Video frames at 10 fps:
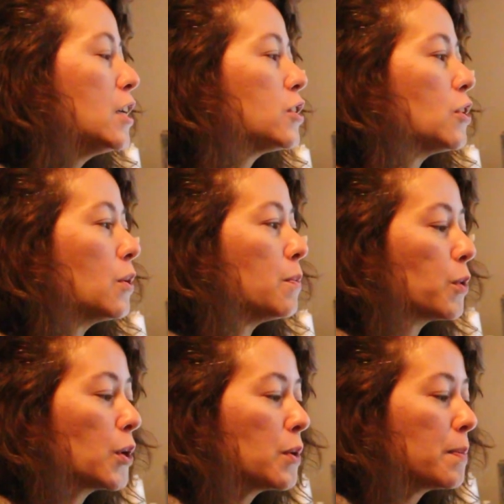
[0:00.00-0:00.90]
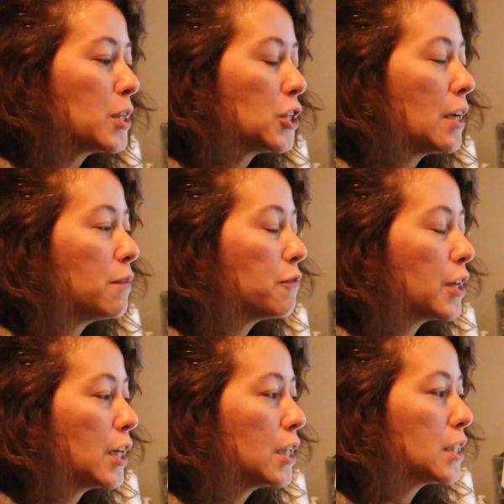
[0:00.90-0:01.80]
So embroidery machine
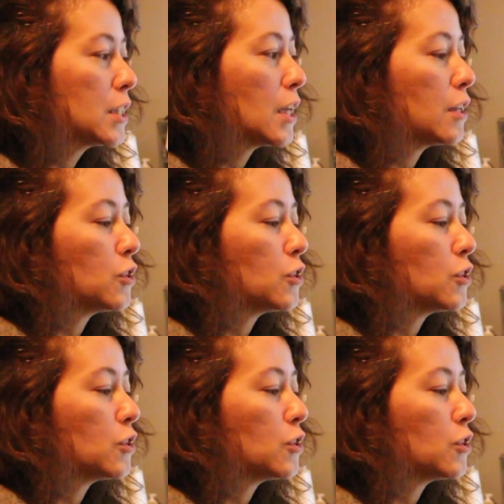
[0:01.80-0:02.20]
first,